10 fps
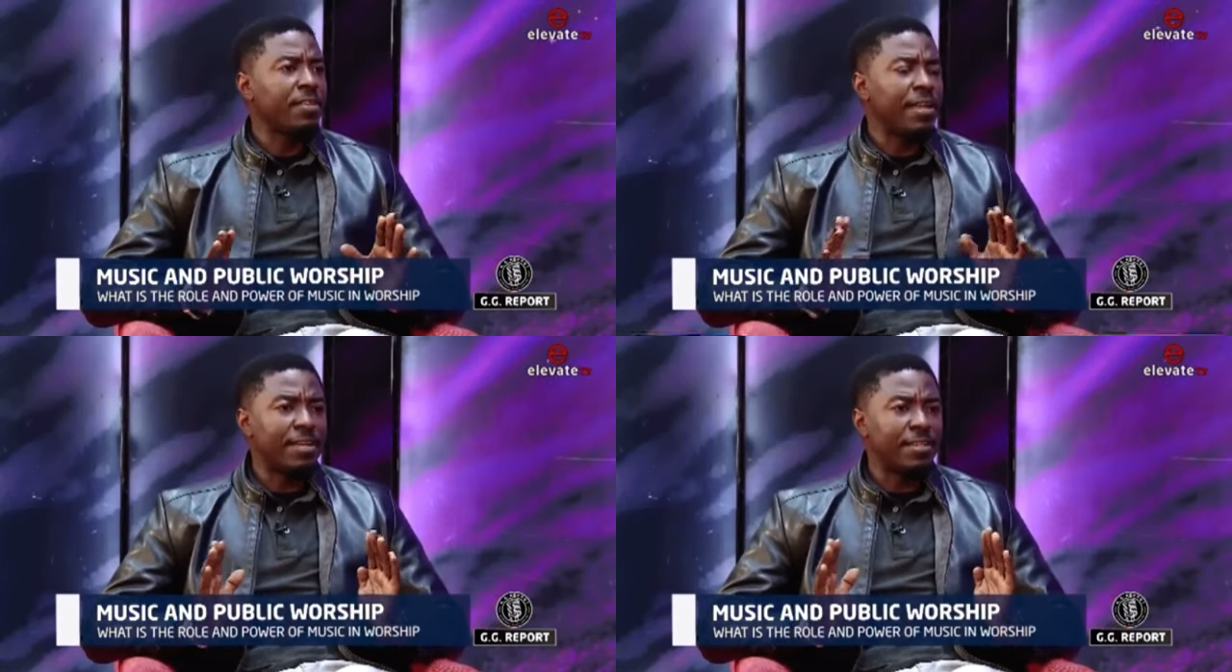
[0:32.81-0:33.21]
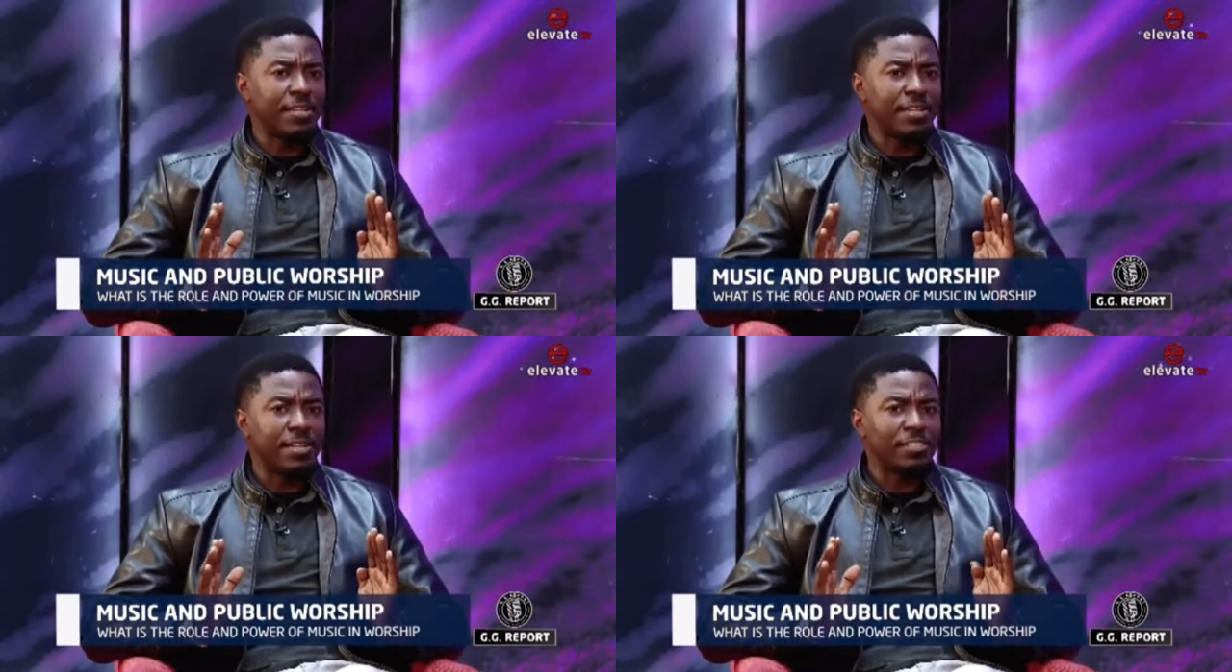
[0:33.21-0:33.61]

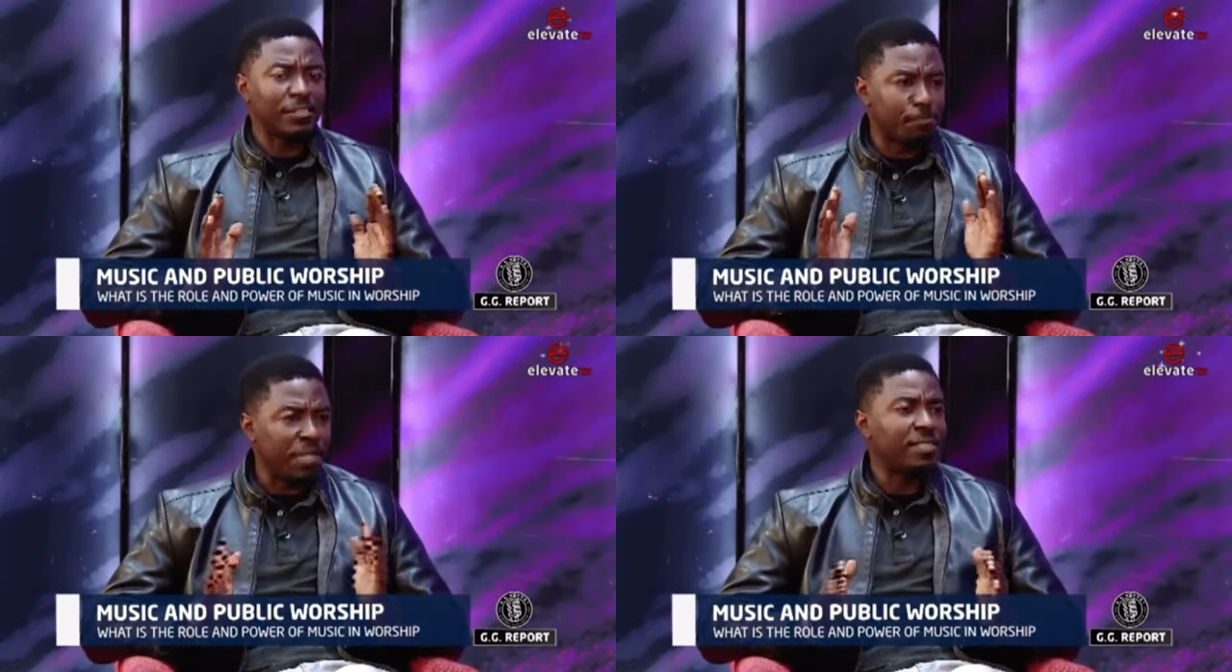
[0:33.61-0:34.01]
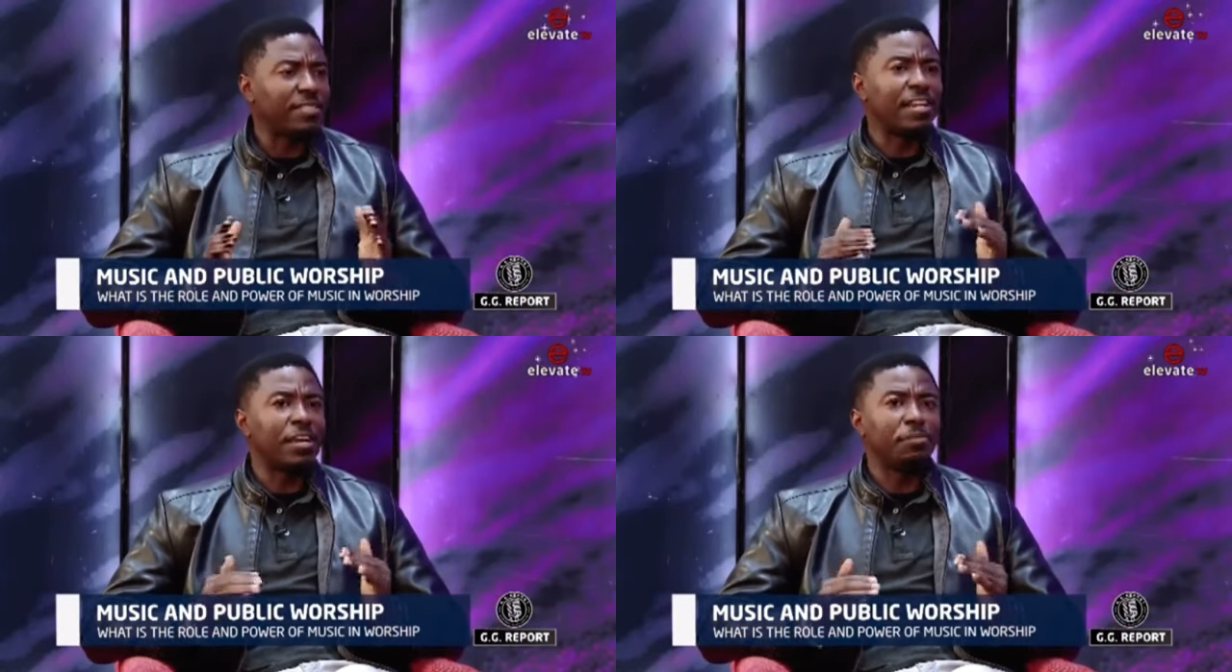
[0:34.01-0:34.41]
and spending
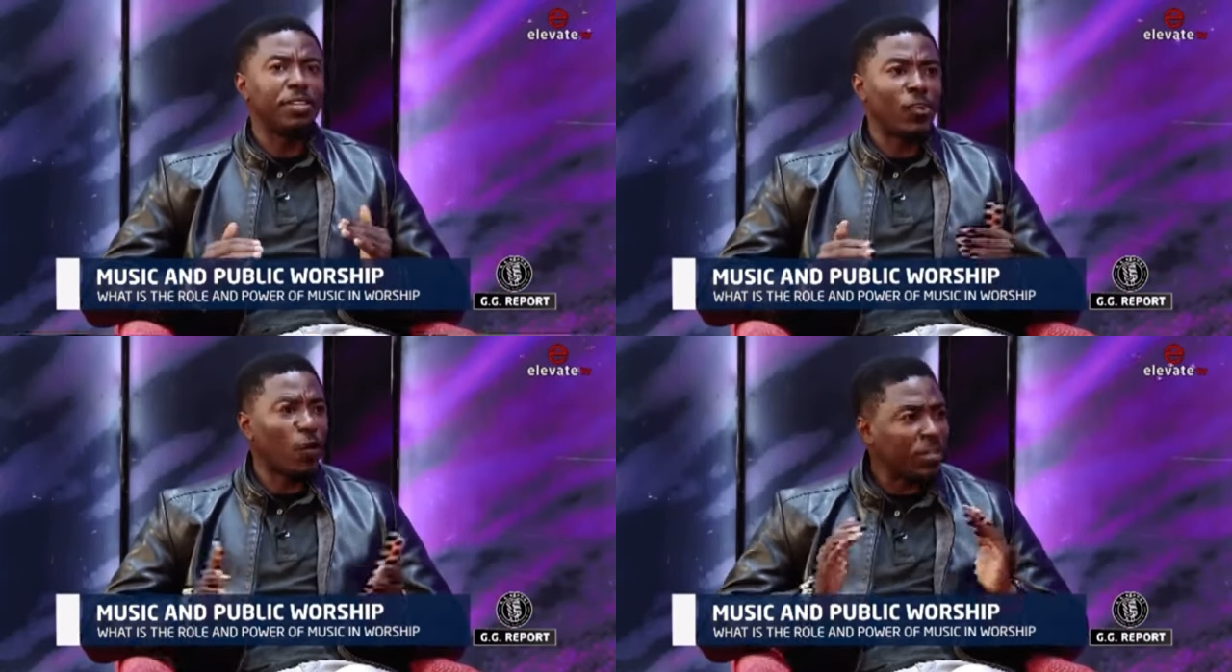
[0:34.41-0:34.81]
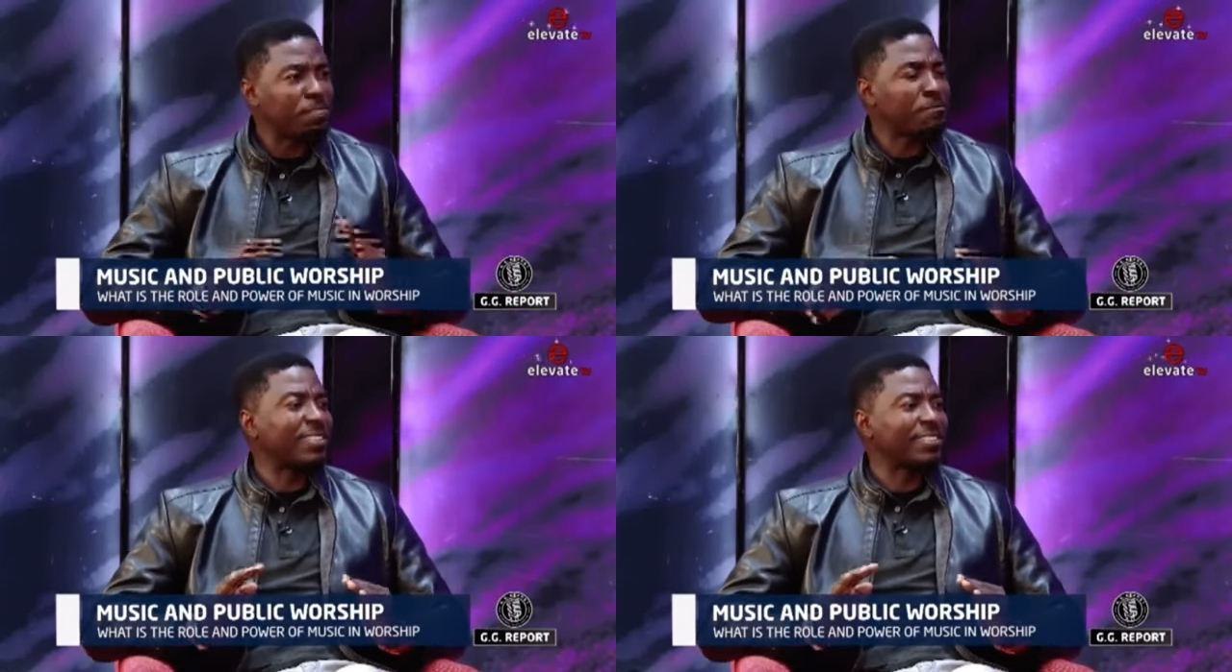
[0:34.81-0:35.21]
time in
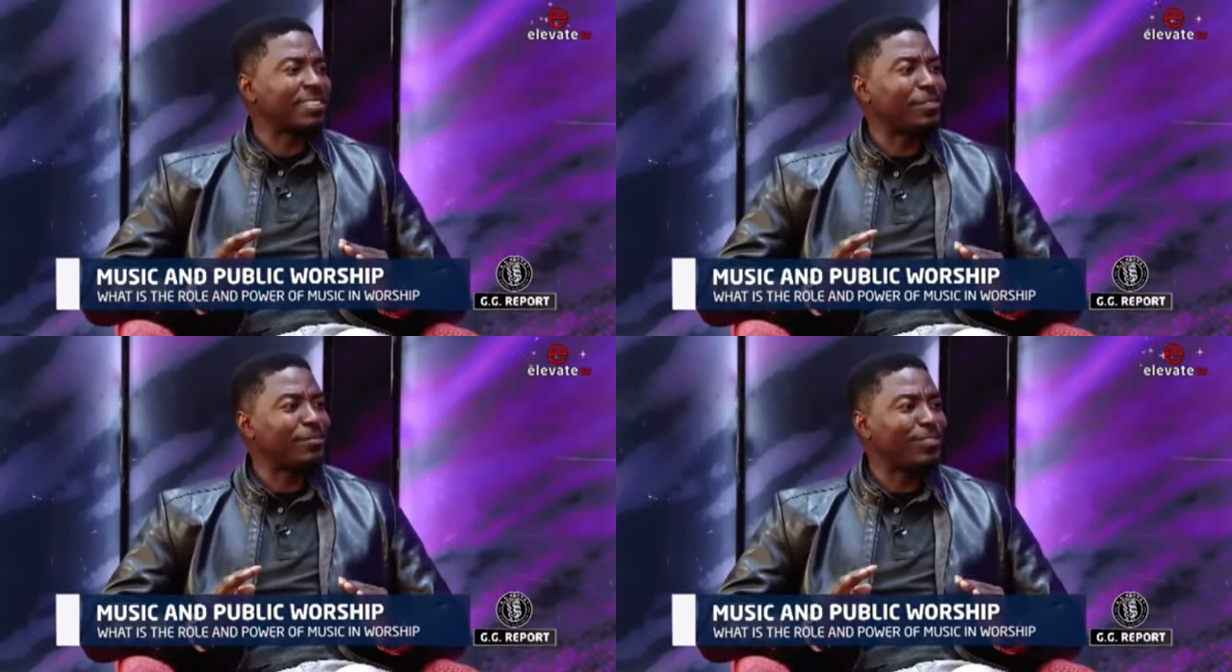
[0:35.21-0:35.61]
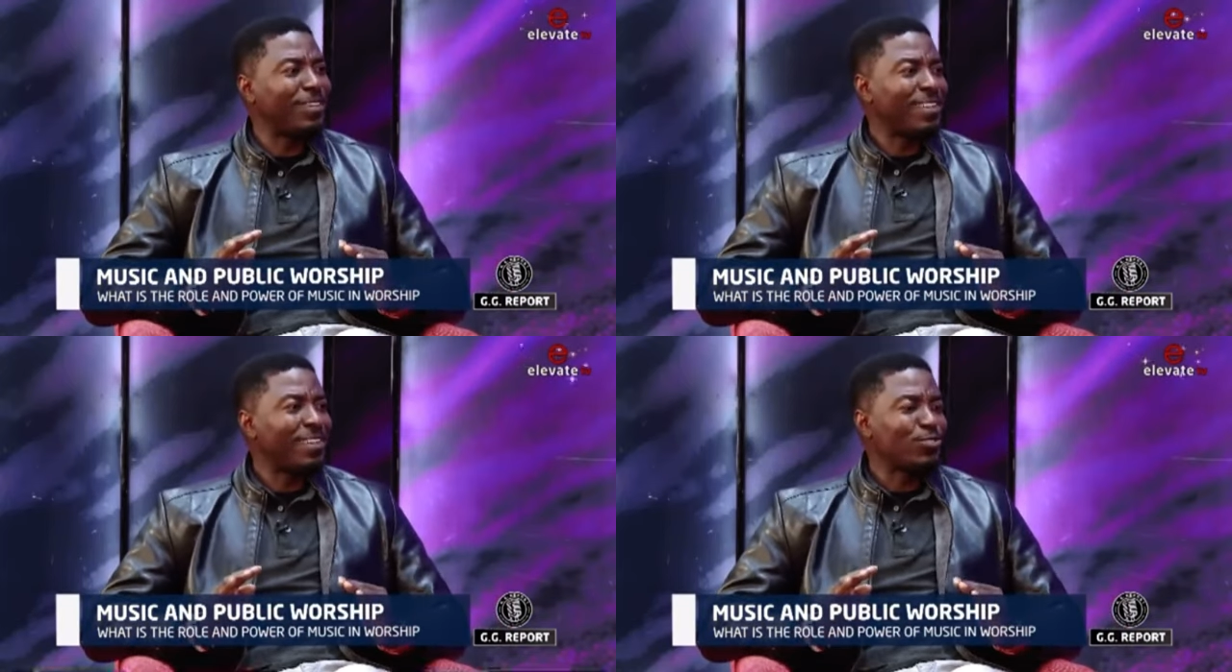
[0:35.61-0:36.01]
locking myself
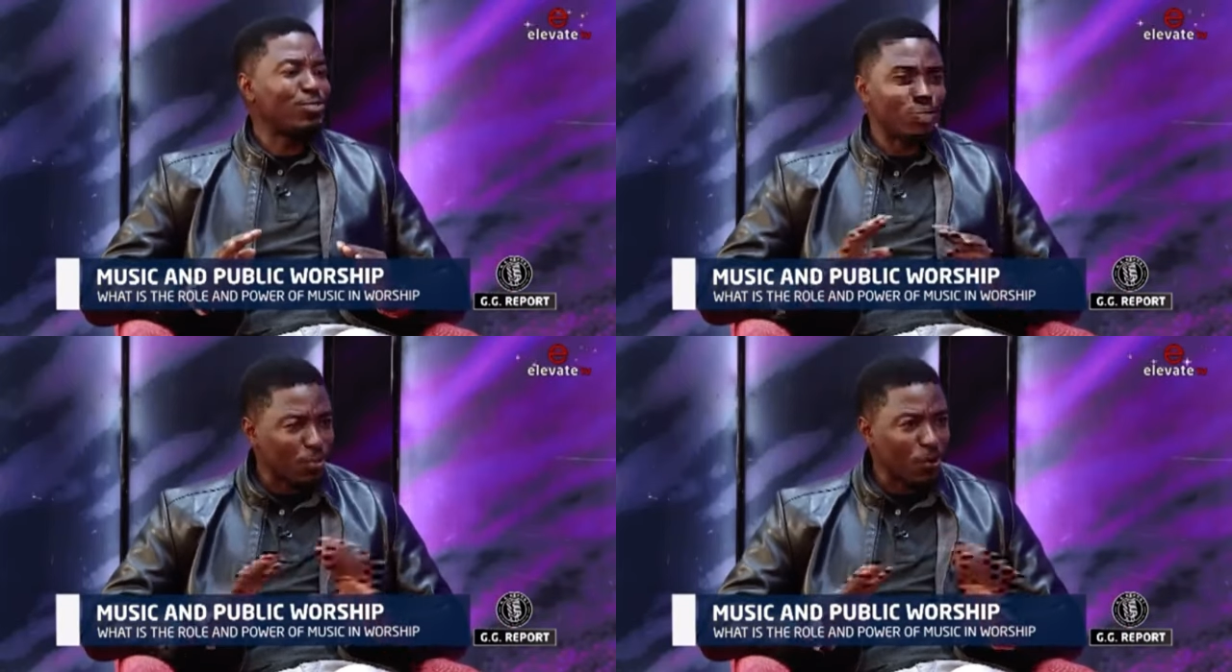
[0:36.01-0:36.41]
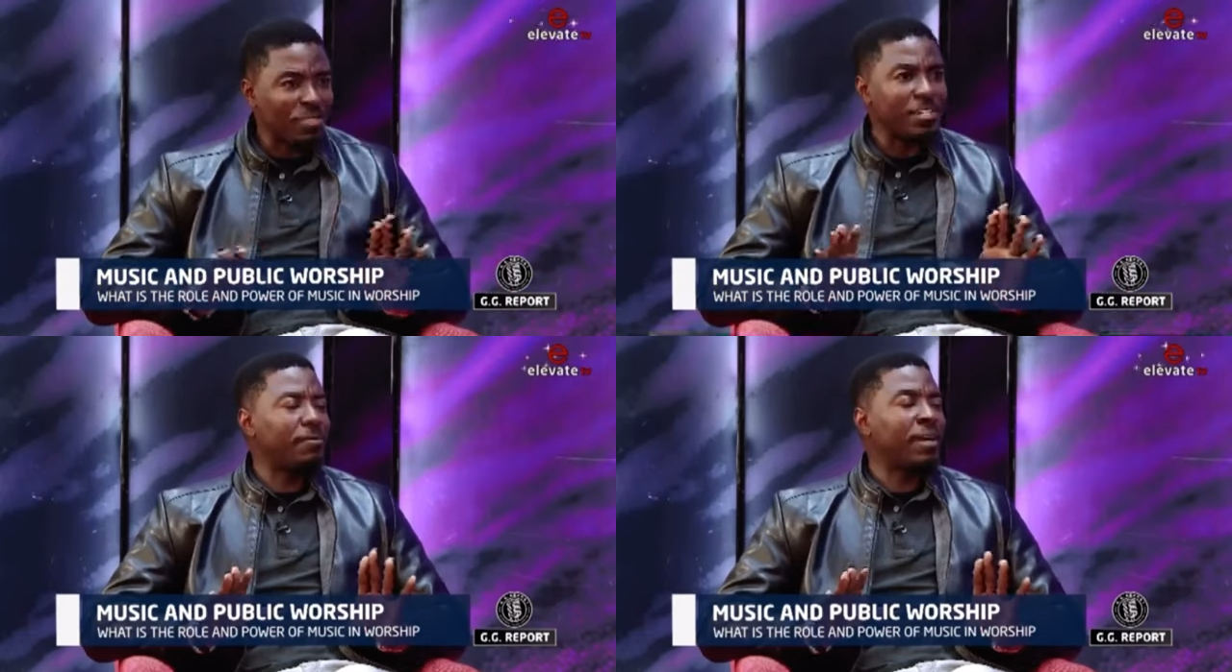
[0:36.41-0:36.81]
to
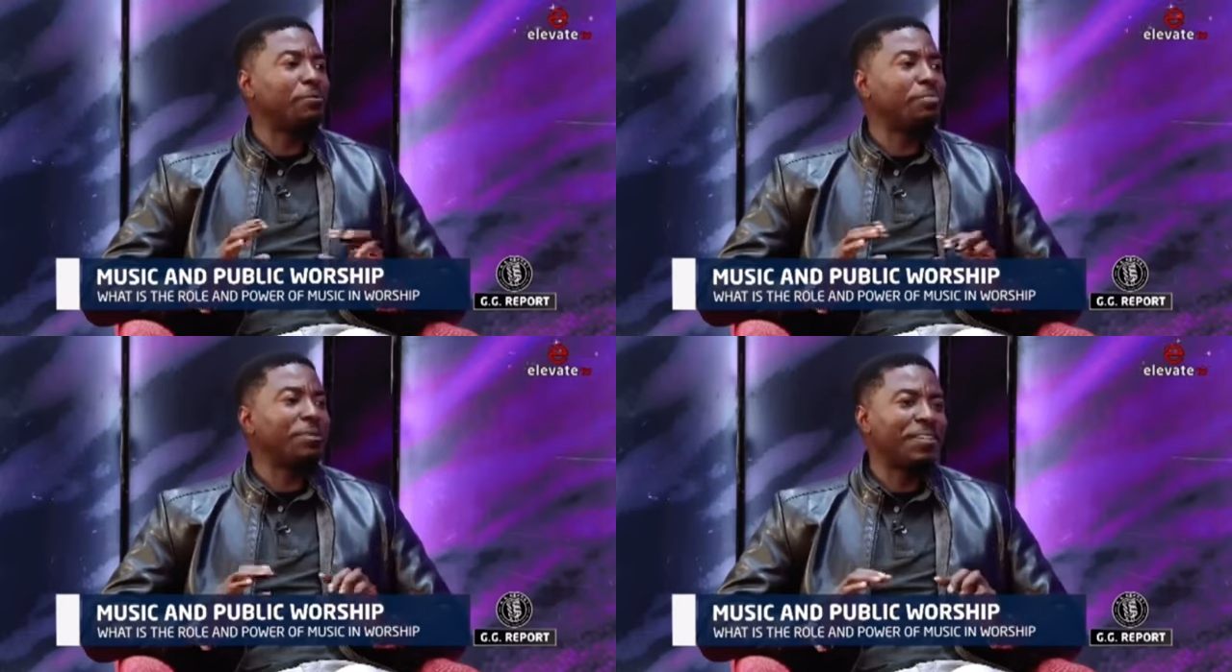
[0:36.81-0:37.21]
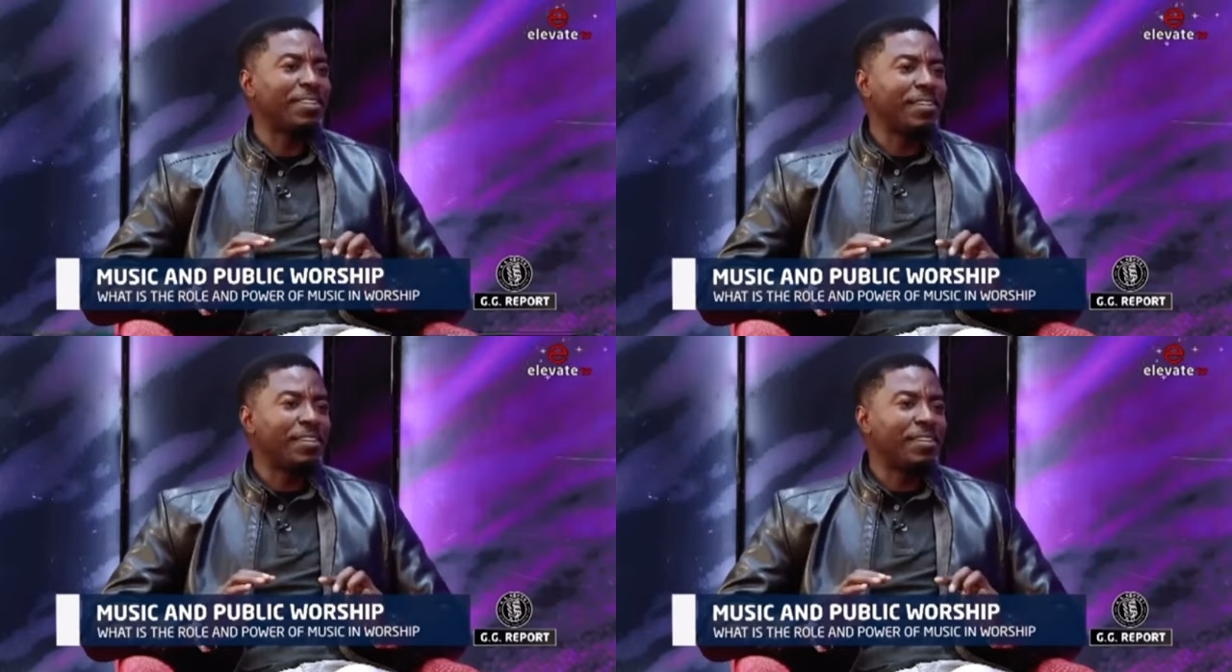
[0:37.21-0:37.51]
study the Bible,